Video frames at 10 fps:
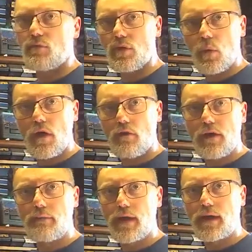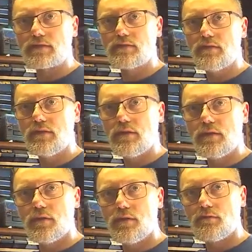with where I'm at,
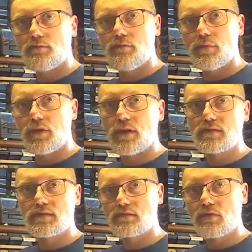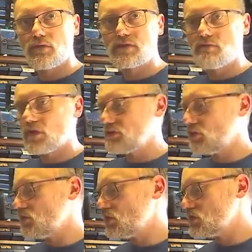but there's obviously
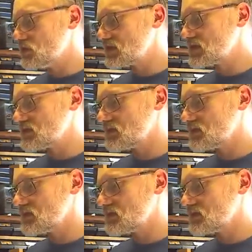multiple walls.